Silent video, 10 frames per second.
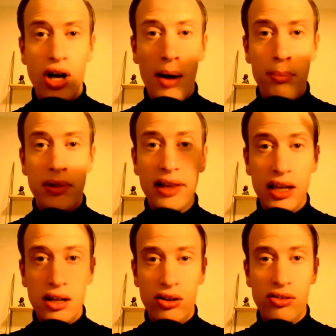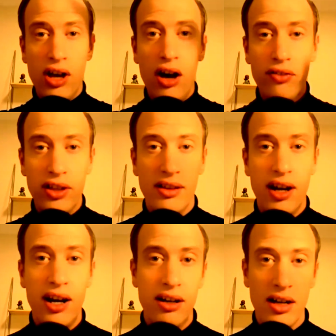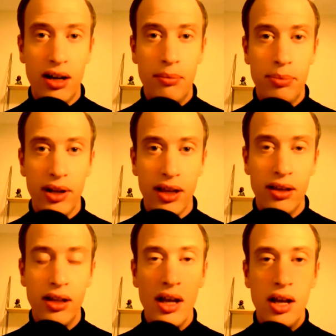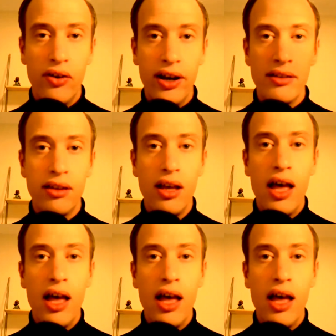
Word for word: top leaders of the entire company, right?